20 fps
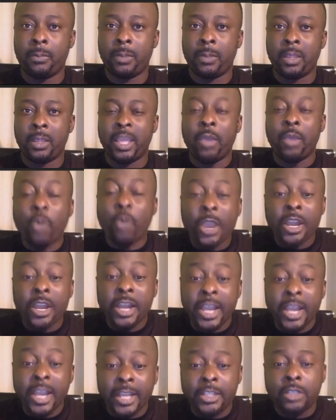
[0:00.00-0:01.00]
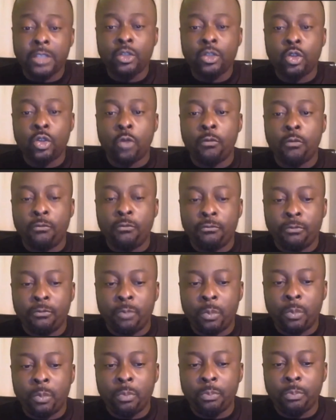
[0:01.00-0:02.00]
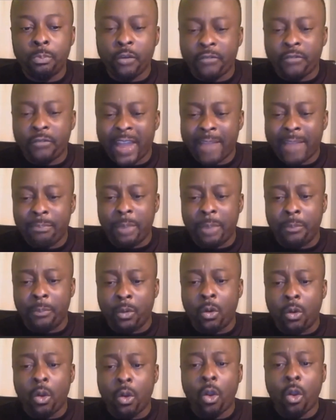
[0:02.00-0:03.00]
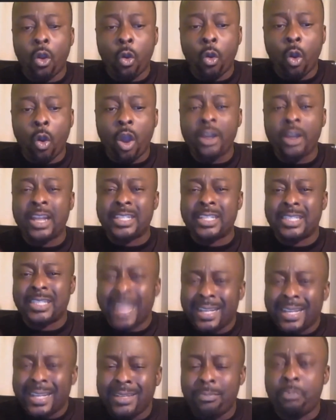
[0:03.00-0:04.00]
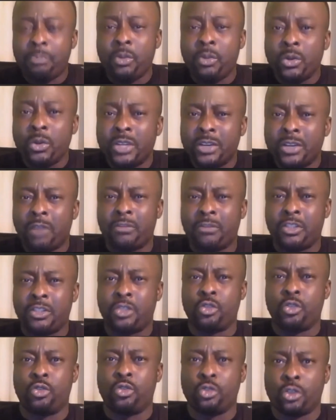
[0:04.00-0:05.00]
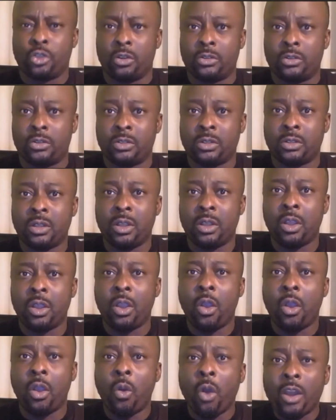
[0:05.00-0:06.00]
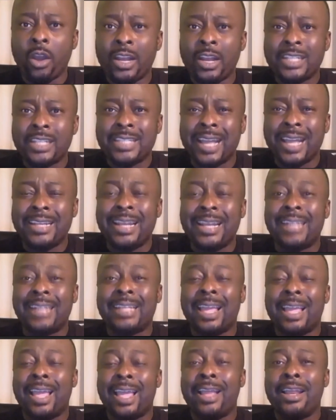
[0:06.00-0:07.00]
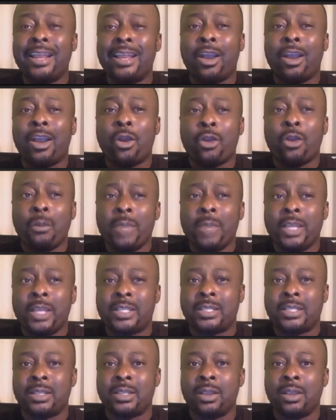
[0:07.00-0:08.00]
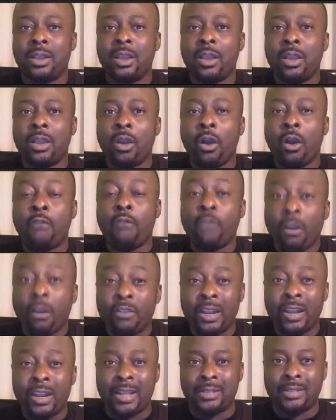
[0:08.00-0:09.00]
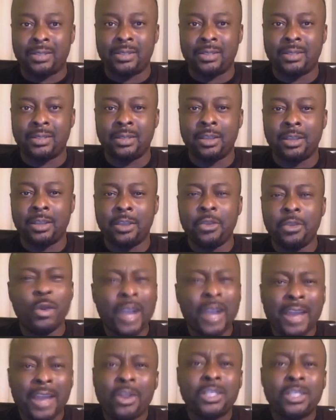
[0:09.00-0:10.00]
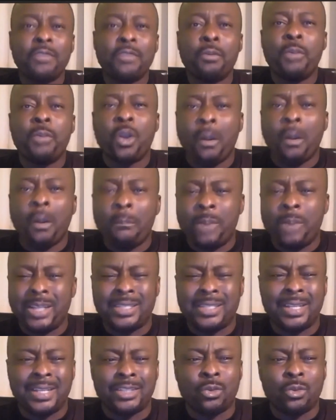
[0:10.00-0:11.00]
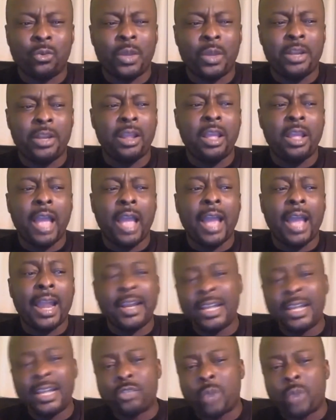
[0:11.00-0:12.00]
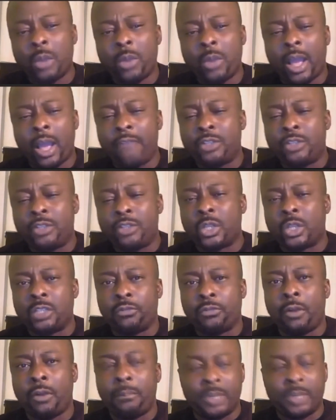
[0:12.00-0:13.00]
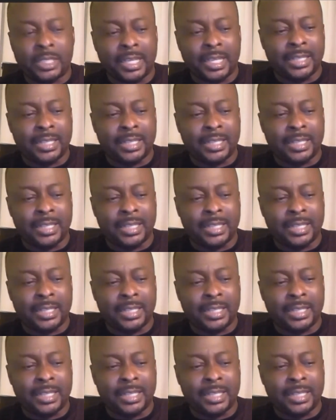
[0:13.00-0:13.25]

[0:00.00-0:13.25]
We need to find people who understand building of institutions, who understand that the economics of governance. You cannot even become president and that's why we have the 24%.